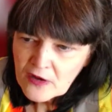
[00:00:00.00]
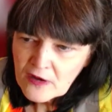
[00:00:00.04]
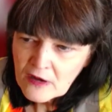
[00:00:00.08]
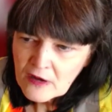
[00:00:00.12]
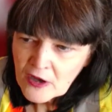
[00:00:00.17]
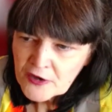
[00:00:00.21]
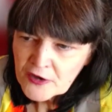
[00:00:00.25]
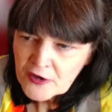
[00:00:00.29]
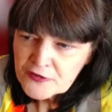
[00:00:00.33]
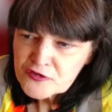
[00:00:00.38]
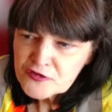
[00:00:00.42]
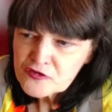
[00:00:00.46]

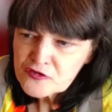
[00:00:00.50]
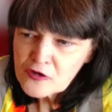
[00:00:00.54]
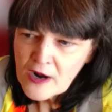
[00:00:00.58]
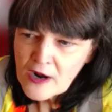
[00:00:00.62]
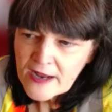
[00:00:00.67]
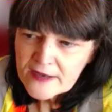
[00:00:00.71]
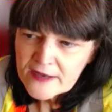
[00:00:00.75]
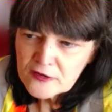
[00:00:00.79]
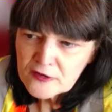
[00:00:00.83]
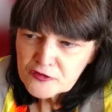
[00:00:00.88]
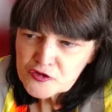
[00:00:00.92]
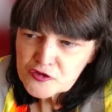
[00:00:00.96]

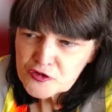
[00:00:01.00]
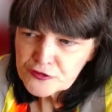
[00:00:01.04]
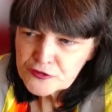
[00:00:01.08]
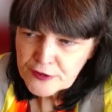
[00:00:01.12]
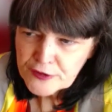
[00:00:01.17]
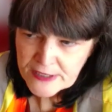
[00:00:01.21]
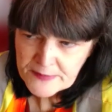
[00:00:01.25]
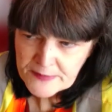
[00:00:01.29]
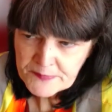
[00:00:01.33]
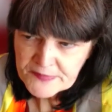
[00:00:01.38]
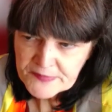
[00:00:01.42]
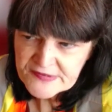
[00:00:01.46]
trial
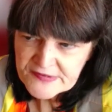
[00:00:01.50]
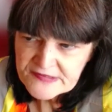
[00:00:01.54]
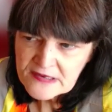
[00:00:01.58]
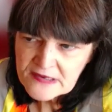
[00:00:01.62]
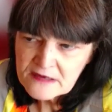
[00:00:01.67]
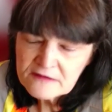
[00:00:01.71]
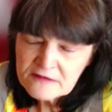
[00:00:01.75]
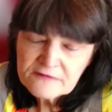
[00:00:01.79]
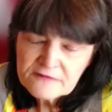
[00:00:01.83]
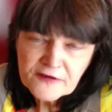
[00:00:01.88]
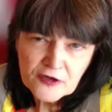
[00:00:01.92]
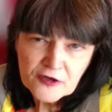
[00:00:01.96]
trips
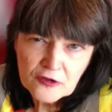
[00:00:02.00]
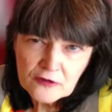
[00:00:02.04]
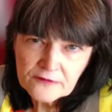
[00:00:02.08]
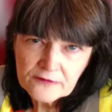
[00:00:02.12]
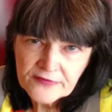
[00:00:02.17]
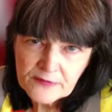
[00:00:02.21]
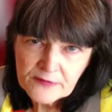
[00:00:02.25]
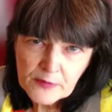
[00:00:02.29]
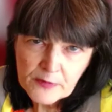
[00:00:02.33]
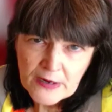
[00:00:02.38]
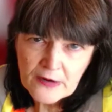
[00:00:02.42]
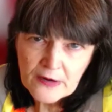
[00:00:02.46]
for
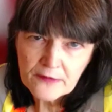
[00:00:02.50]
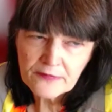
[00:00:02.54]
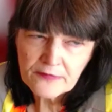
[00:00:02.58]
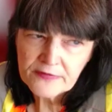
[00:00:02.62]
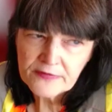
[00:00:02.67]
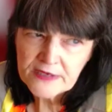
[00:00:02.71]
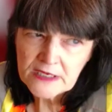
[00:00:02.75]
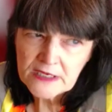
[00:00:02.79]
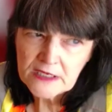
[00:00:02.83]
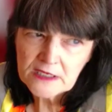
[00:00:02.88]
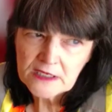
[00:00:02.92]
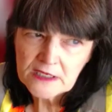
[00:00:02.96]
where
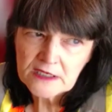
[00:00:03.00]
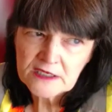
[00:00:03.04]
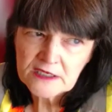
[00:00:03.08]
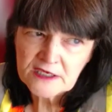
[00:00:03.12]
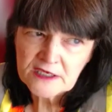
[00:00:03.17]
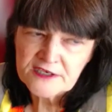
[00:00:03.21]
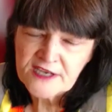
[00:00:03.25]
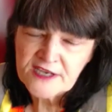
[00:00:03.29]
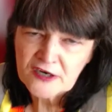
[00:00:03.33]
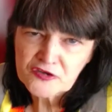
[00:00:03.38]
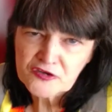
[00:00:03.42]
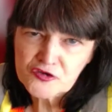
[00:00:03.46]
the
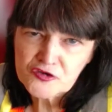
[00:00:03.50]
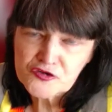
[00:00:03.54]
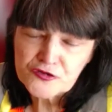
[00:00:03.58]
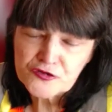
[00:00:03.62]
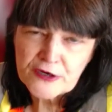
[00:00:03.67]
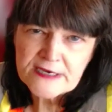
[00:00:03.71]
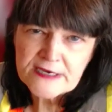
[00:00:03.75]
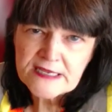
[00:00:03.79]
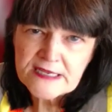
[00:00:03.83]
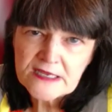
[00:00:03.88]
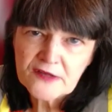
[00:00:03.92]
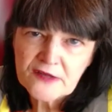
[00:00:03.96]
conductor
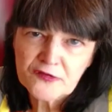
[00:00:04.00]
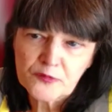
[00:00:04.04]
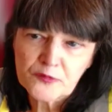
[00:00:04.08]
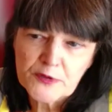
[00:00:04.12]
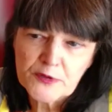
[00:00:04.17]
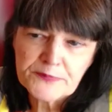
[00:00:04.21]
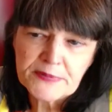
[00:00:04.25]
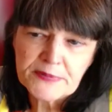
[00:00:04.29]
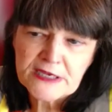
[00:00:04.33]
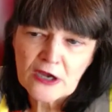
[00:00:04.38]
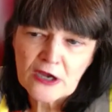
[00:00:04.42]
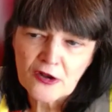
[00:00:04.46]
trainees would
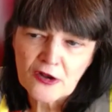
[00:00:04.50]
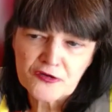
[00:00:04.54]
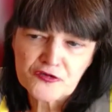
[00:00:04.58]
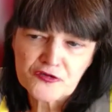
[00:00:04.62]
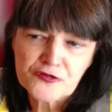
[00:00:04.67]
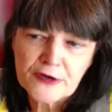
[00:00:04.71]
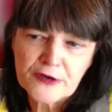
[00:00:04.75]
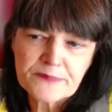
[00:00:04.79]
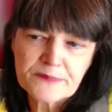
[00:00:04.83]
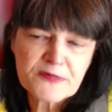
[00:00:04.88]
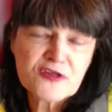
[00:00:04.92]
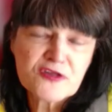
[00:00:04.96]
be on
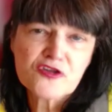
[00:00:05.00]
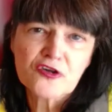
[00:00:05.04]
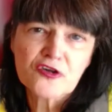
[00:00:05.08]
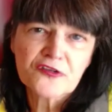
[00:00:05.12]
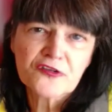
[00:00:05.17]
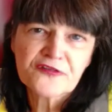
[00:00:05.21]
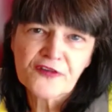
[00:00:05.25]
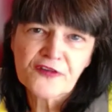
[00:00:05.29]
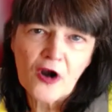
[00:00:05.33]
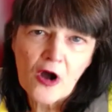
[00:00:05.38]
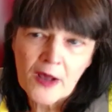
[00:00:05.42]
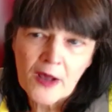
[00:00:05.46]
trips just
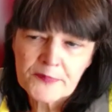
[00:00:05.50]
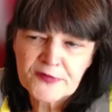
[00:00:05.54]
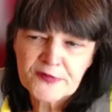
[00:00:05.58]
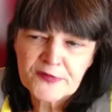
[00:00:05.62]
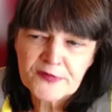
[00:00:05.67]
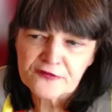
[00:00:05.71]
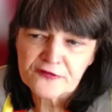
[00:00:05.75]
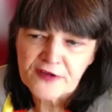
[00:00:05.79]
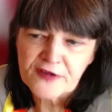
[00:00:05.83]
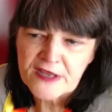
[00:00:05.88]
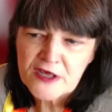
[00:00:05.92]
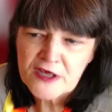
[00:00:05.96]
for
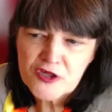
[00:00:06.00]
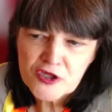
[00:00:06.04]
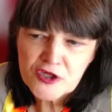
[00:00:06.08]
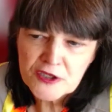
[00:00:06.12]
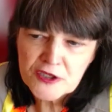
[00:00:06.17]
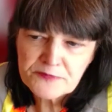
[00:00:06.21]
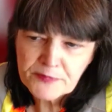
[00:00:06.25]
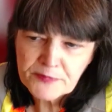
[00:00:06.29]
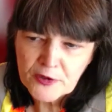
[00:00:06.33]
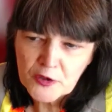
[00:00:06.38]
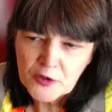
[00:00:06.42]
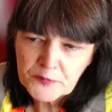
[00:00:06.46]
observation
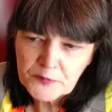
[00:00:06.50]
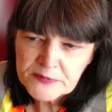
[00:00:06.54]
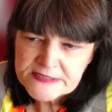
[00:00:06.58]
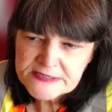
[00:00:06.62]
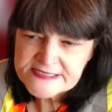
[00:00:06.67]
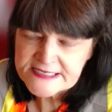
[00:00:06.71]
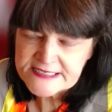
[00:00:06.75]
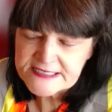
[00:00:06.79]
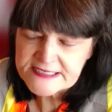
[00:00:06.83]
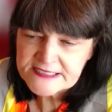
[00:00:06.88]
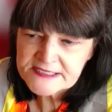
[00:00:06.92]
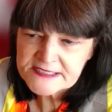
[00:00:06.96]

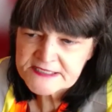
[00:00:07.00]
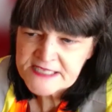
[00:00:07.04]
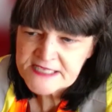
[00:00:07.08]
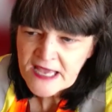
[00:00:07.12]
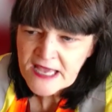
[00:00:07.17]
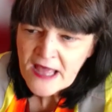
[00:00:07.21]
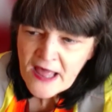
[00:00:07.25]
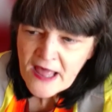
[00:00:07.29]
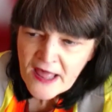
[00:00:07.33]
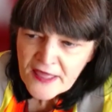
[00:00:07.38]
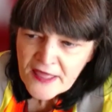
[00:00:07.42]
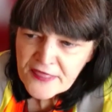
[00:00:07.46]
purposes.
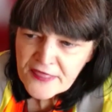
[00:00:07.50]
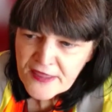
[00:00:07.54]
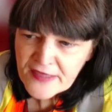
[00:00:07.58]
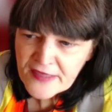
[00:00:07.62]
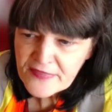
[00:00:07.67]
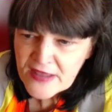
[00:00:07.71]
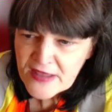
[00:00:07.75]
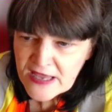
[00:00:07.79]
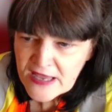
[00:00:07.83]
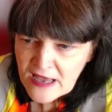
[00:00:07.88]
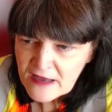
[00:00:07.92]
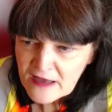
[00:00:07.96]
Then
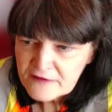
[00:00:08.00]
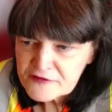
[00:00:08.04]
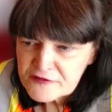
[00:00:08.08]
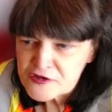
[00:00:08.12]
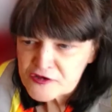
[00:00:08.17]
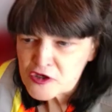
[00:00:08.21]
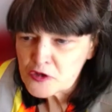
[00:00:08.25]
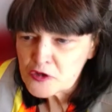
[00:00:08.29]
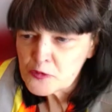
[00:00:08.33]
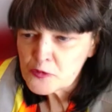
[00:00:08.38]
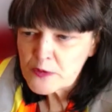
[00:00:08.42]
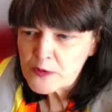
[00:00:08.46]
they have
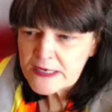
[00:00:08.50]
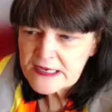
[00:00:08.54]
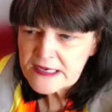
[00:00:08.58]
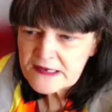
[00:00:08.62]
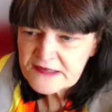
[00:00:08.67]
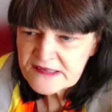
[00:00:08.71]
2 weeks